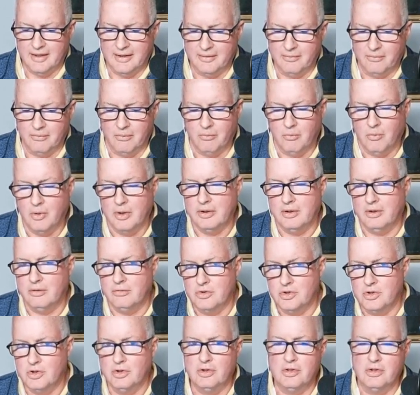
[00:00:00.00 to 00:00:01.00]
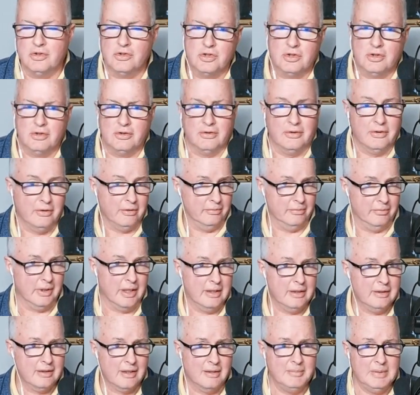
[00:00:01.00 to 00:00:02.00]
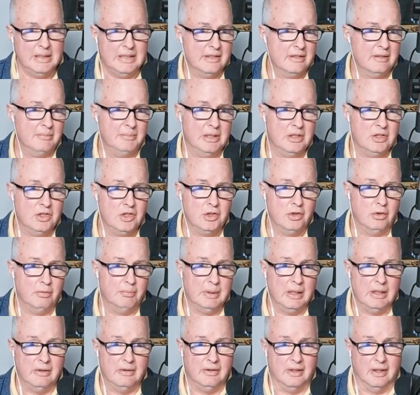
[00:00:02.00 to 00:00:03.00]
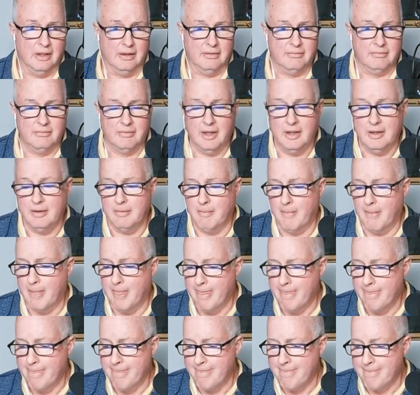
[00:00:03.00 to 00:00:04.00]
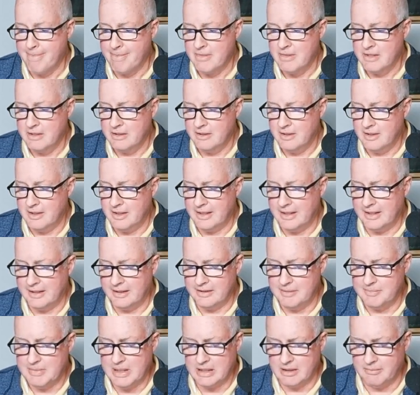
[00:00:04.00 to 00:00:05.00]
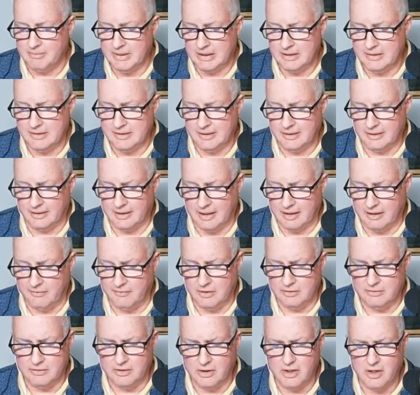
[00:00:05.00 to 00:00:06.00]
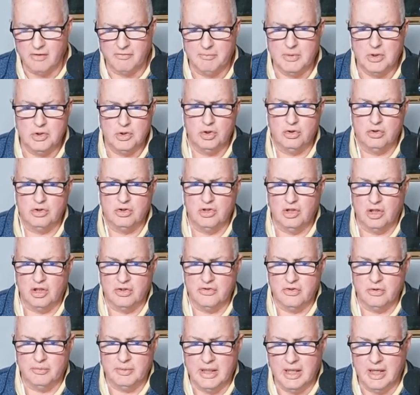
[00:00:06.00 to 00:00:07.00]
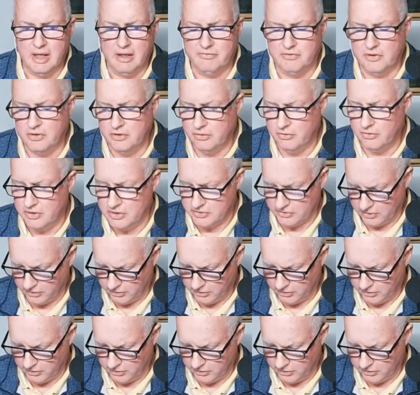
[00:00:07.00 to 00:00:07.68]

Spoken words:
what you should and shouldn't do, right? I mean, that's a big GOP thing, right? And they make a big deal out of it. The government shouldn't tell us that we have to do this and